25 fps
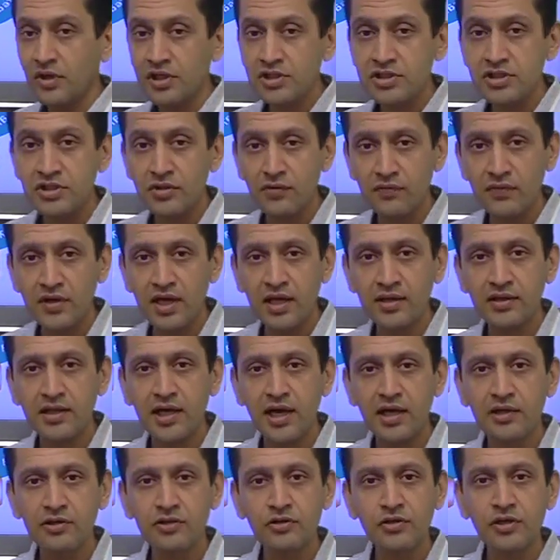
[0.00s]
Once you've done
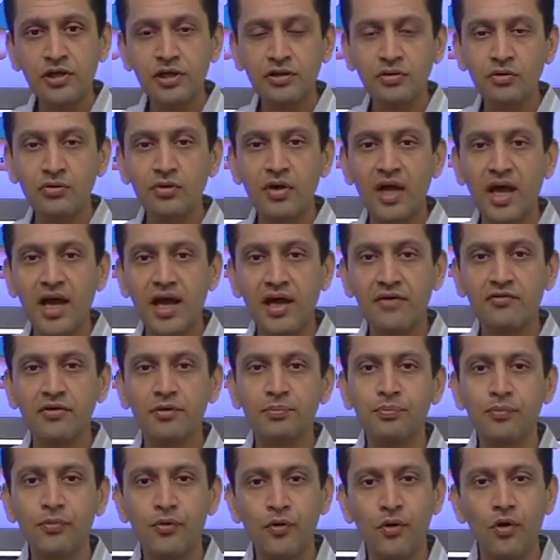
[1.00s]
that, you need to have
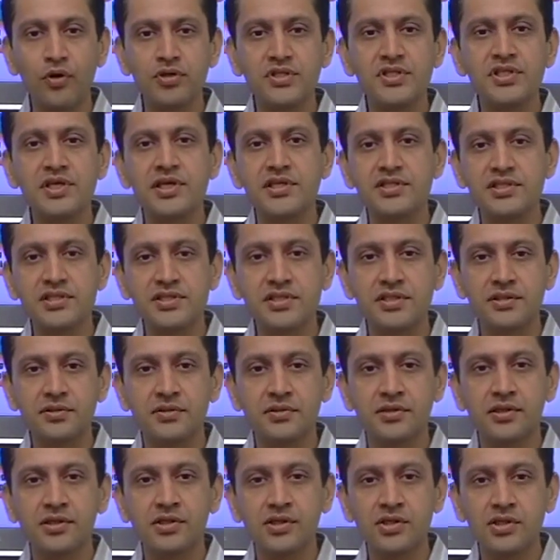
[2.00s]
a process.
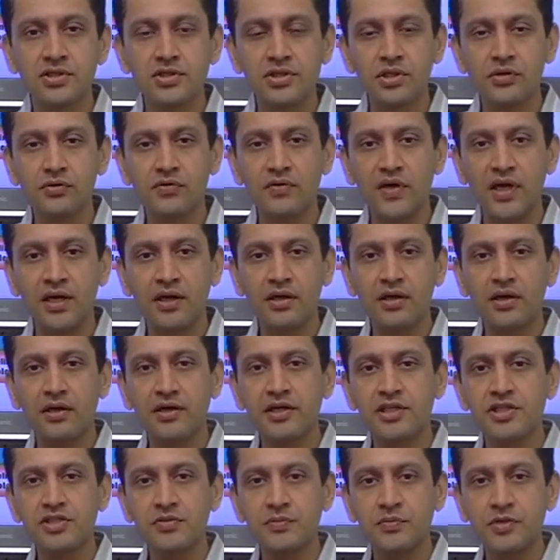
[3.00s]
So you've
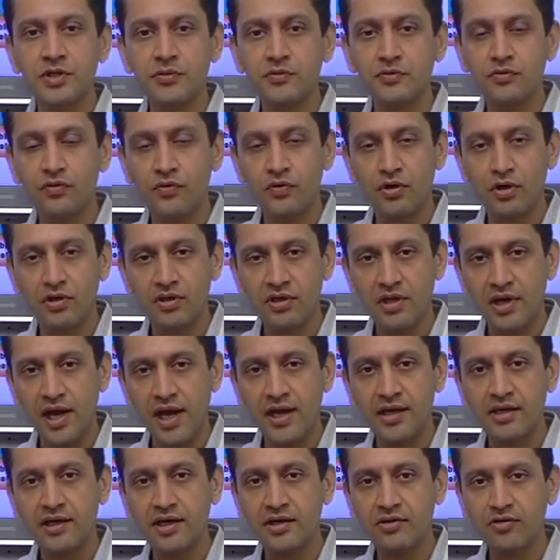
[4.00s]
encouraged people, you've got the
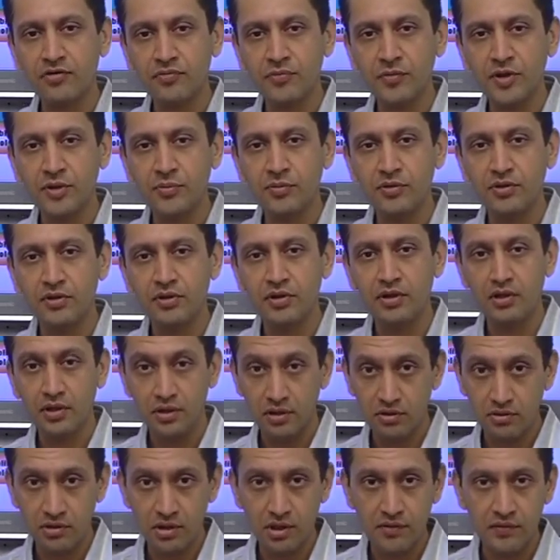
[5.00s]
right kind of people,
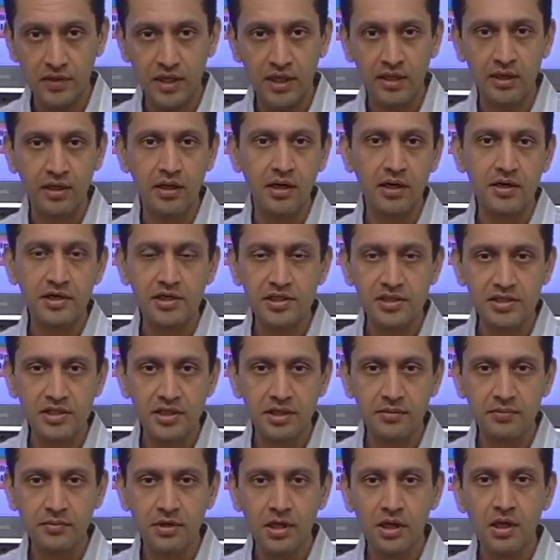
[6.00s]
you have encouraged
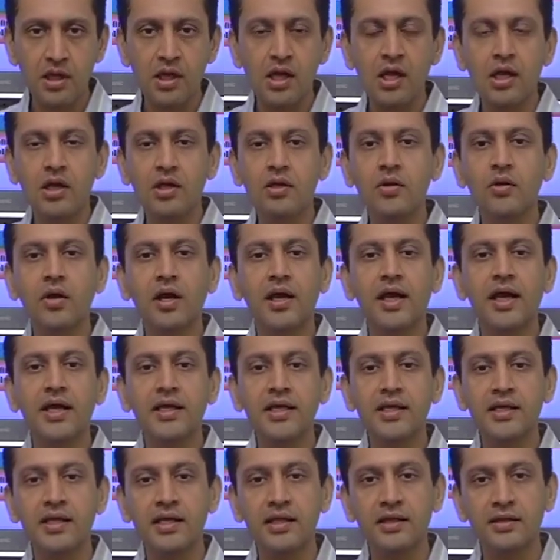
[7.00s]
them, you're
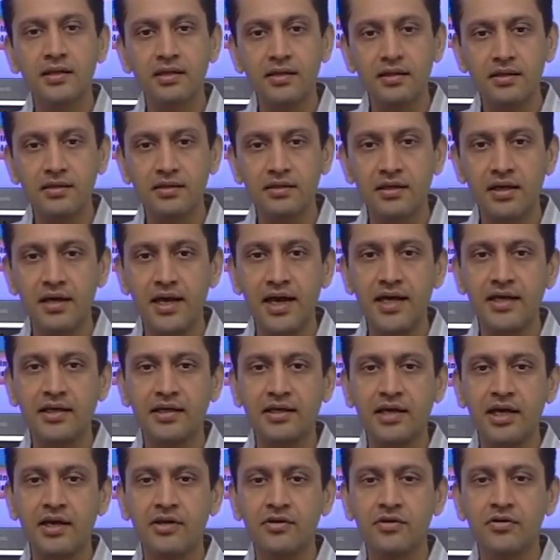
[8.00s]
getting in the
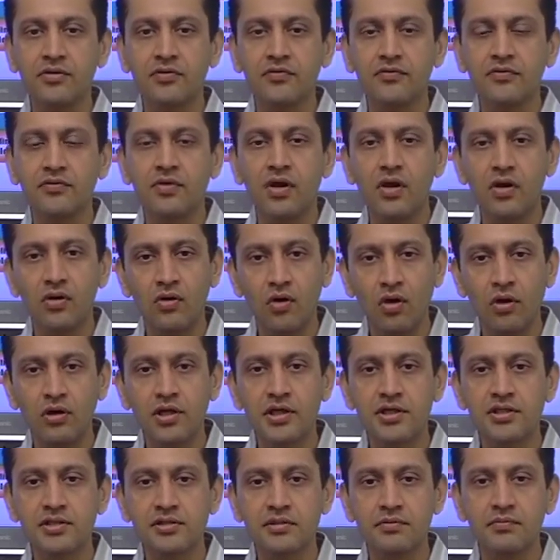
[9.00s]
right kind of
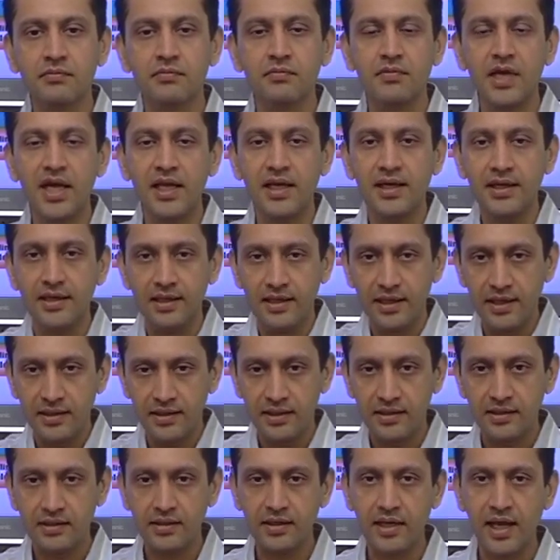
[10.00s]
knowledge by
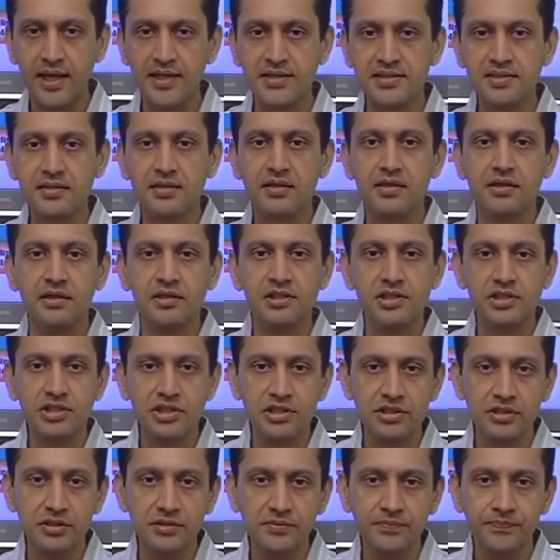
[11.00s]
creating a nice
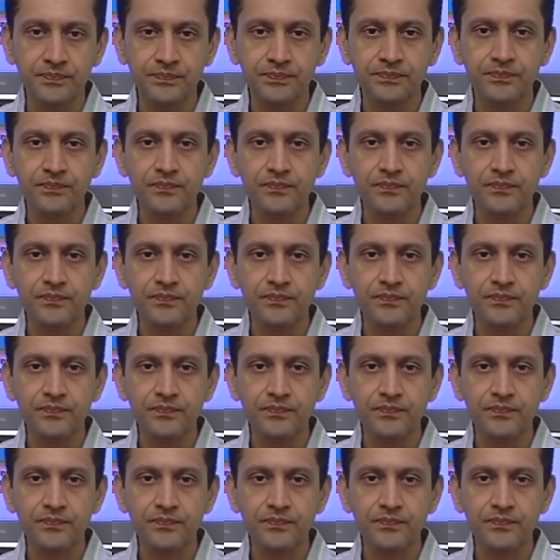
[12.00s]
culture.